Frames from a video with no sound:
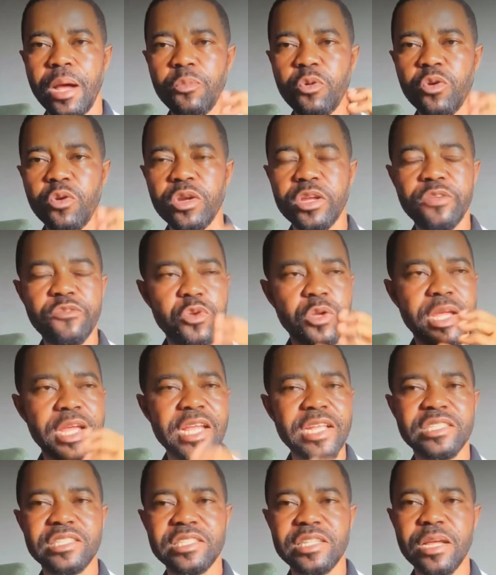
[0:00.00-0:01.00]
I'm going to give you
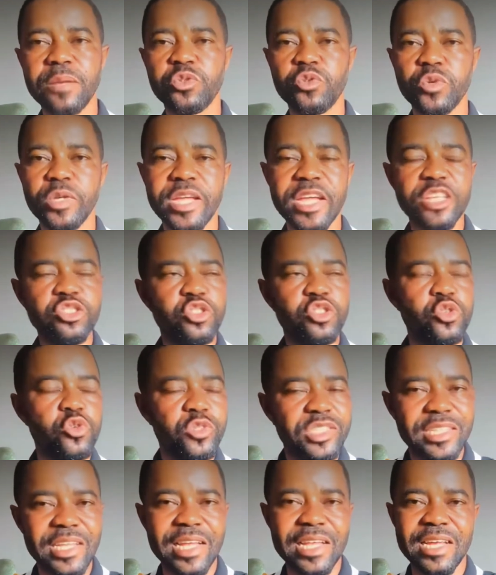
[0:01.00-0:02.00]
8 steps to get you
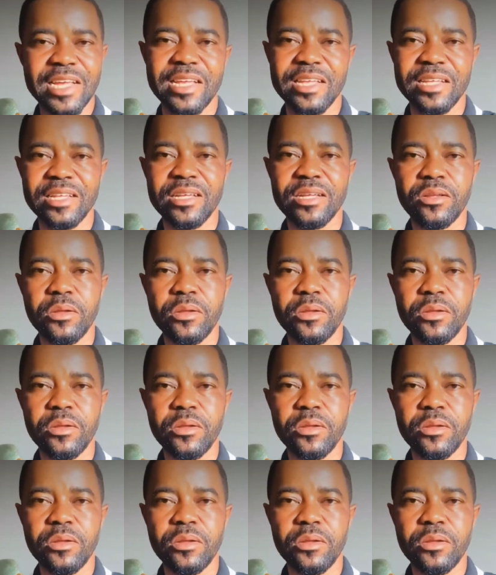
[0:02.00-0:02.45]
started.